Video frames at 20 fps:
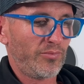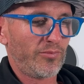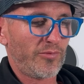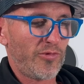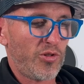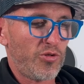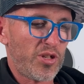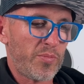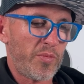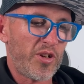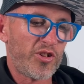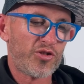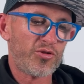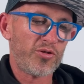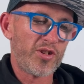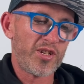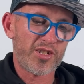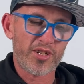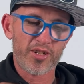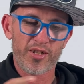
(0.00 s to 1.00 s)
And just make sure
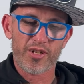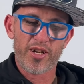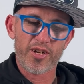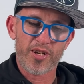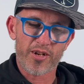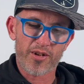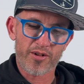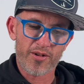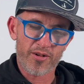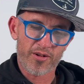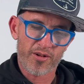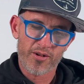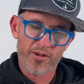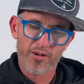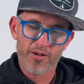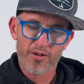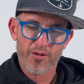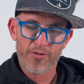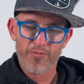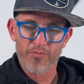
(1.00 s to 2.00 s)
there's a little
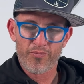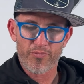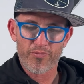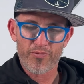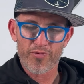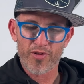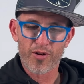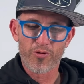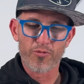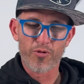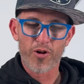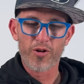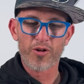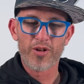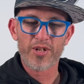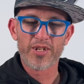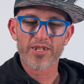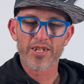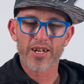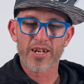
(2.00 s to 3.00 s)
roller
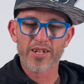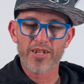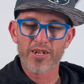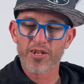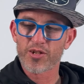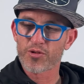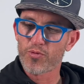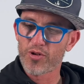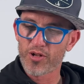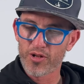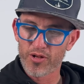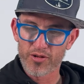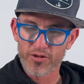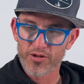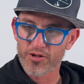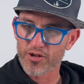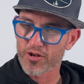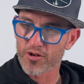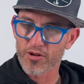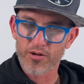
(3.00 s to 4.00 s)
inside there as well.
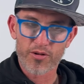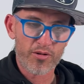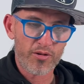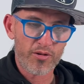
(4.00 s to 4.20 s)
So